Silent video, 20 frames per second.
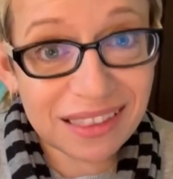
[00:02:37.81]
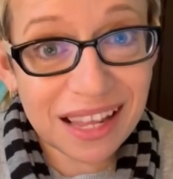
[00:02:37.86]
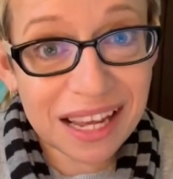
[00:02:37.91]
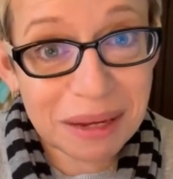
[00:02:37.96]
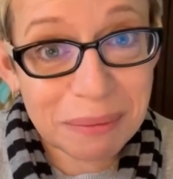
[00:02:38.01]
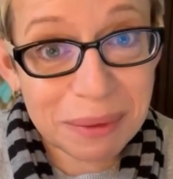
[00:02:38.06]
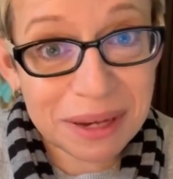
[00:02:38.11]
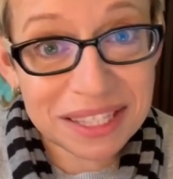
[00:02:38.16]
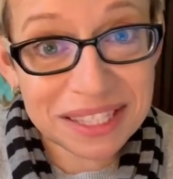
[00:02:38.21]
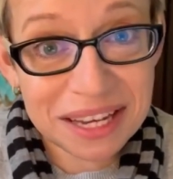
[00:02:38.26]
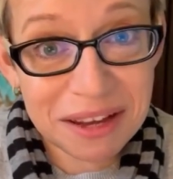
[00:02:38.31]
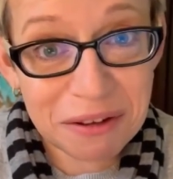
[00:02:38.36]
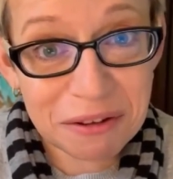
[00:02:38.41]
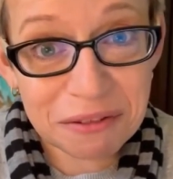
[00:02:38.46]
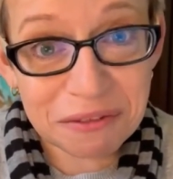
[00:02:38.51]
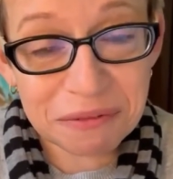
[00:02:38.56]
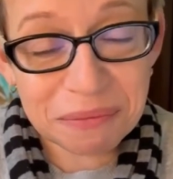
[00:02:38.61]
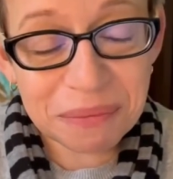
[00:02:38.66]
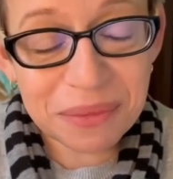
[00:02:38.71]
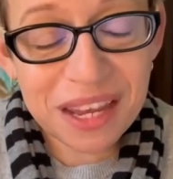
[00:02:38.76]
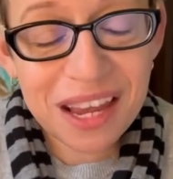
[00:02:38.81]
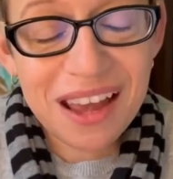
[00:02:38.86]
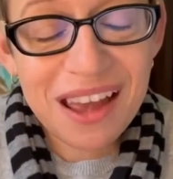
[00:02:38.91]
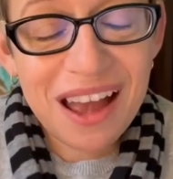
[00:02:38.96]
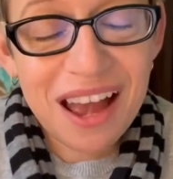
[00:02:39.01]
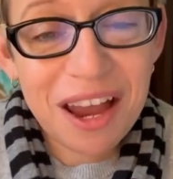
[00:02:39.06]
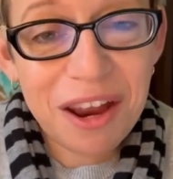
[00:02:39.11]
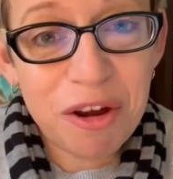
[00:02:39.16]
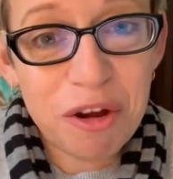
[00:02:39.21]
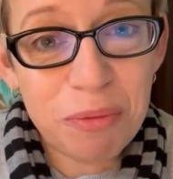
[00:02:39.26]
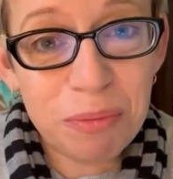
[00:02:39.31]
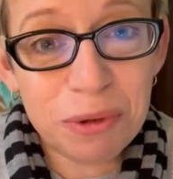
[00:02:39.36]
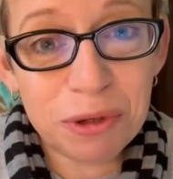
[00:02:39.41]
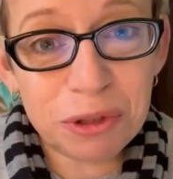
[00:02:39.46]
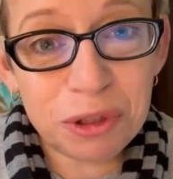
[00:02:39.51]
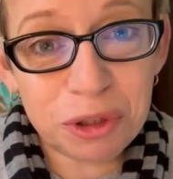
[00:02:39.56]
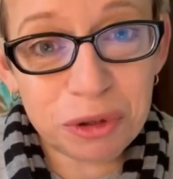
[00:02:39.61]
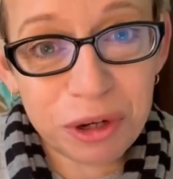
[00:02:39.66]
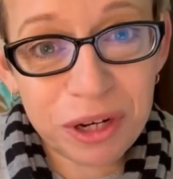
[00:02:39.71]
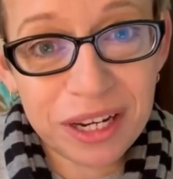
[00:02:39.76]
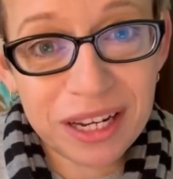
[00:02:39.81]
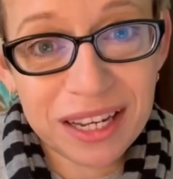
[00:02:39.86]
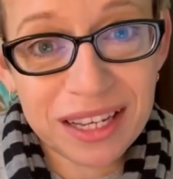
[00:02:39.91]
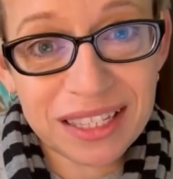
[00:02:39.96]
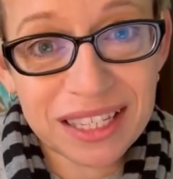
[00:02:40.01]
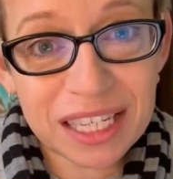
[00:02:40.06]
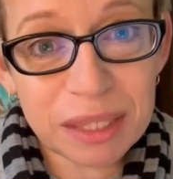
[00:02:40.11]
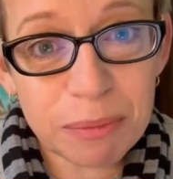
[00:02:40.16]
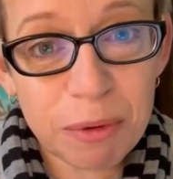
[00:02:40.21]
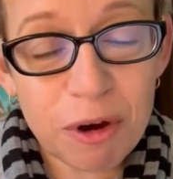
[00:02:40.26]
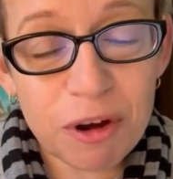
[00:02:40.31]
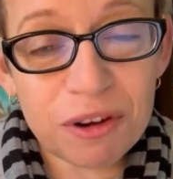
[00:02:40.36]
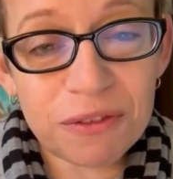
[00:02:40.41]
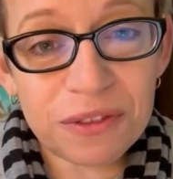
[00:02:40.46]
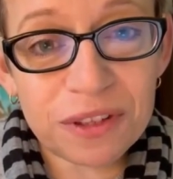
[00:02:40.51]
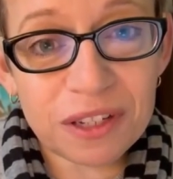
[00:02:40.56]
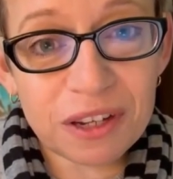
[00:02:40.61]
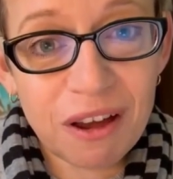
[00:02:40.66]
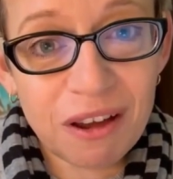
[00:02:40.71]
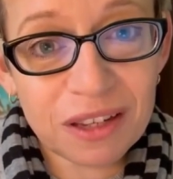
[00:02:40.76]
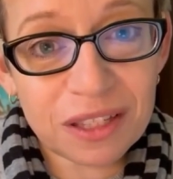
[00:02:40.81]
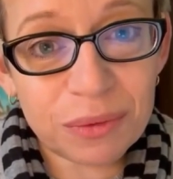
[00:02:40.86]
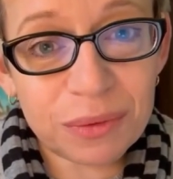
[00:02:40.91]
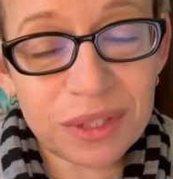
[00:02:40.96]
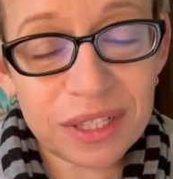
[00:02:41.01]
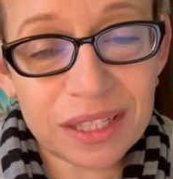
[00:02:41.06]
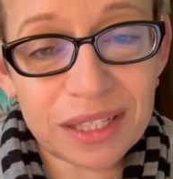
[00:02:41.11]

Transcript: Great job. The little couple children